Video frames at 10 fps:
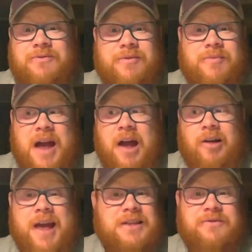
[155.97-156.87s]
by all
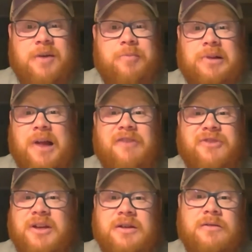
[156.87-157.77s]
accounts, a very
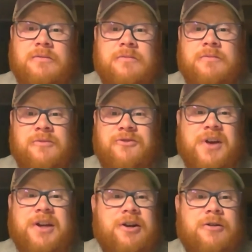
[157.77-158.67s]
beloved
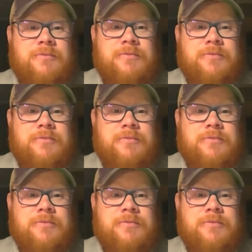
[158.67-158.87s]
figure.